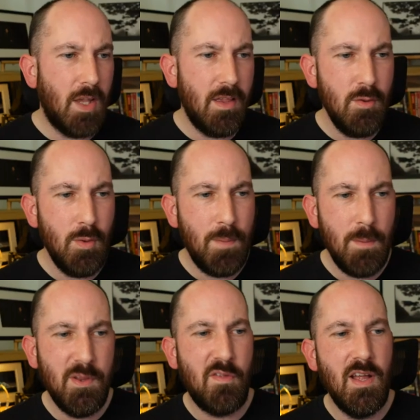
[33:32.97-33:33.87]
think when people are
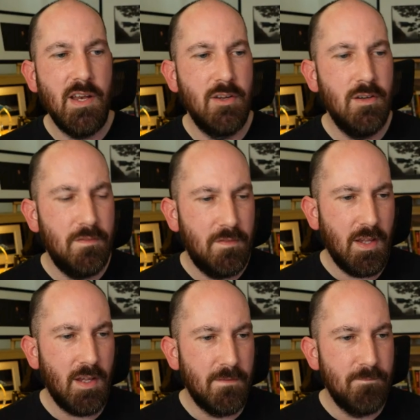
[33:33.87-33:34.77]
starting off,
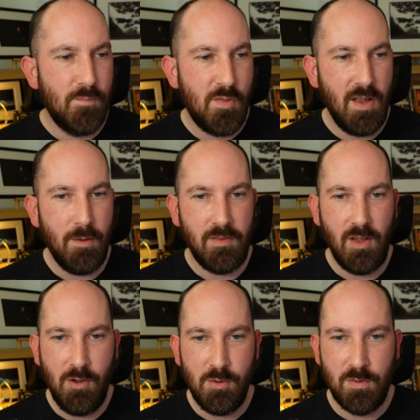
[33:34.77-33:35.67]
they start with the
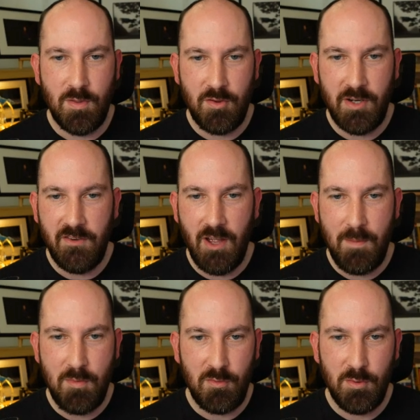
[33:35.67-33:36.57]
old three times
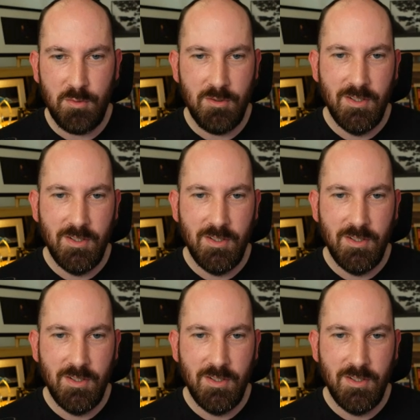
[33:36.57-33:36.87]
rule,